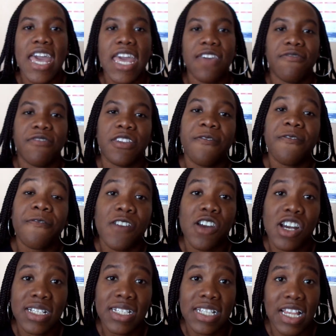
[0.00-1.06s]
If the
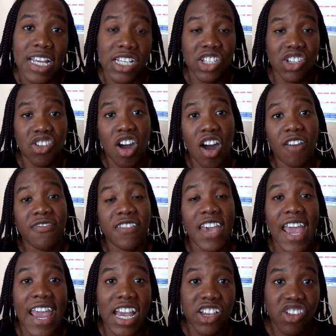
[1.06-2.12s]
first letter of the
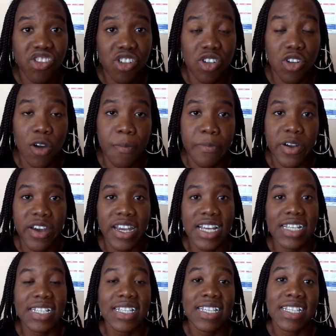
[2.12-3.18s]
entry number
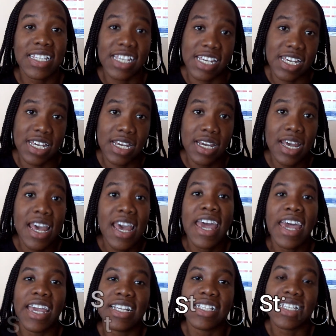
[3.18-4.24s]
is C,
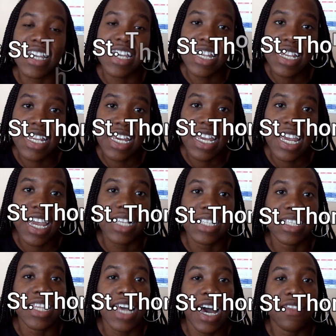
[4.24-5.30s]
it
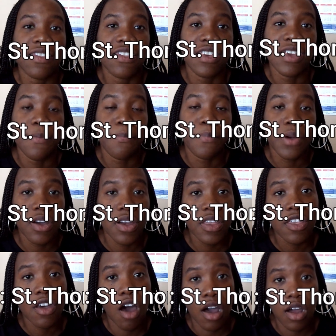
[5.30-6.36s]
indicates that the
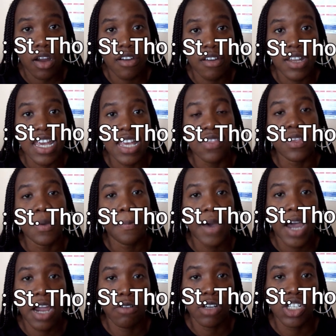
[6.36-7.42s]
birth occurred in the
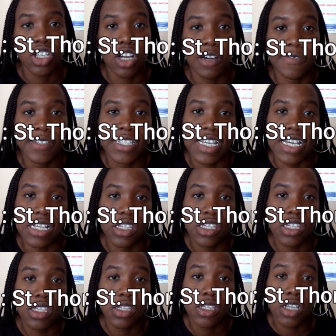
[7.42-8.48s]
parish of St.
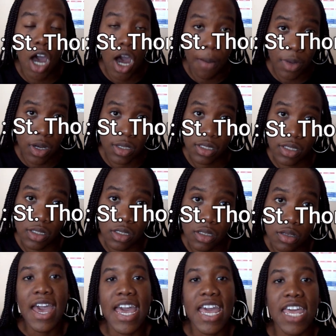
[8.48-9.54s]
Thomas.
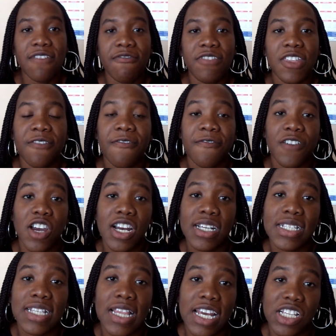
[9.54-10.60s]
If the
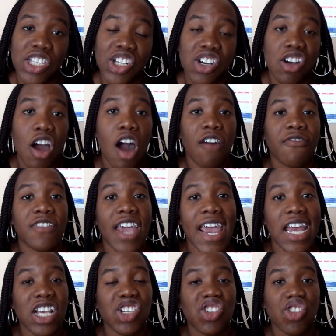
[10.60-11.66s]
first letter of the
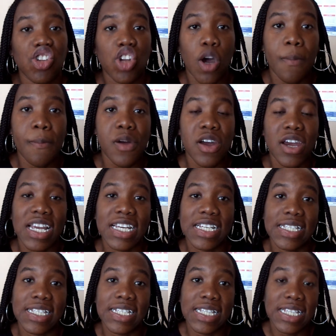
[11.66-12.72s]
entry number
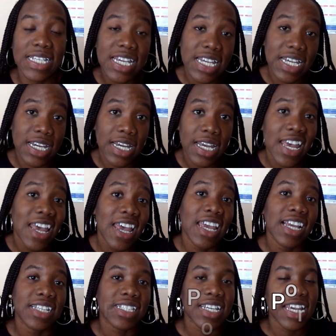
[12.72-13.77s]
is D,
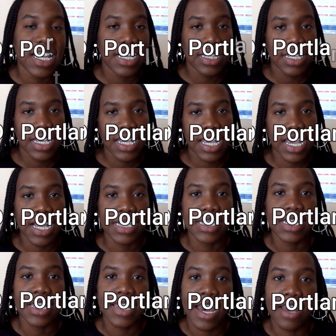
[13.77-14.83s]
it
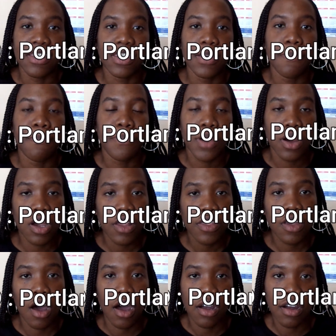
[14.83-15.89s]
indicates that the birth
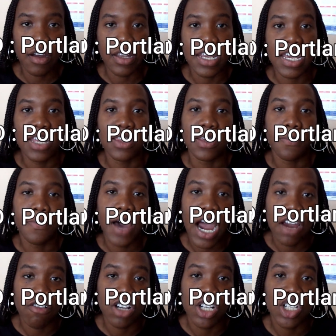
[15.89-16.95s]
occurred in the
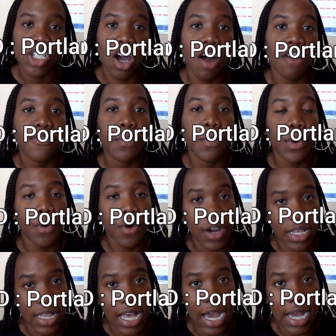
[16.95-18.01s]
parish of
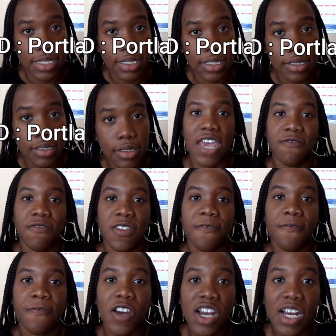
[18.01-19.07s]
Portland. If the
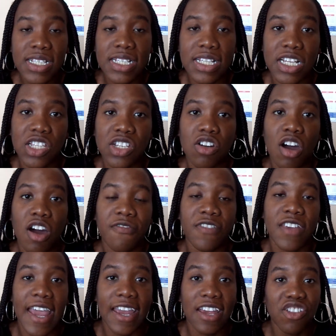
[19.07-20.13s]
first letter of
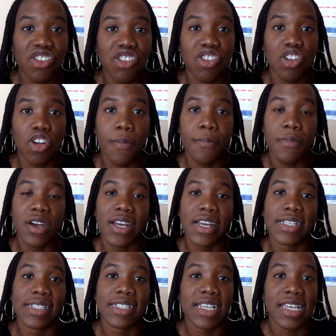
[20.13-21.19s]
the entry number
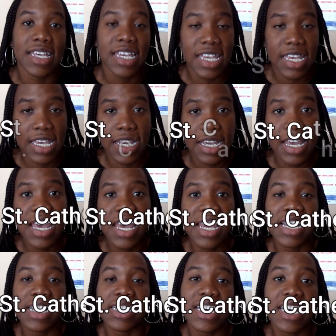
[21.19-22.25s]
is E,
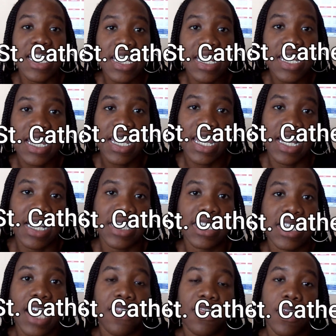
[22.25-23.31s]
it indicates
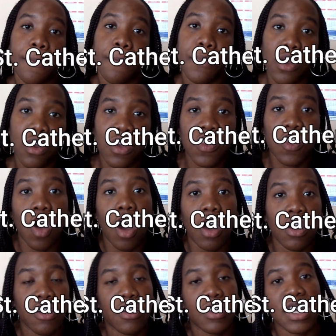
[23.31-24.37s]
that the birth
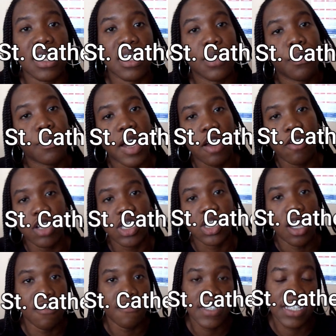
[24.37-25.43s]
occurred in the
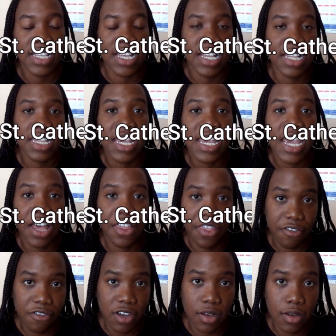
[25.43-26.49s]
parish of St.
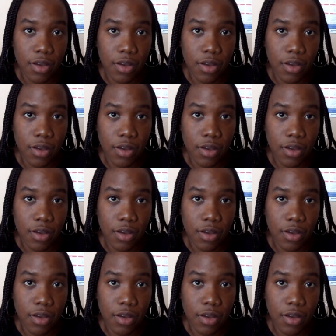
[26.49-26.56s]
Catherine.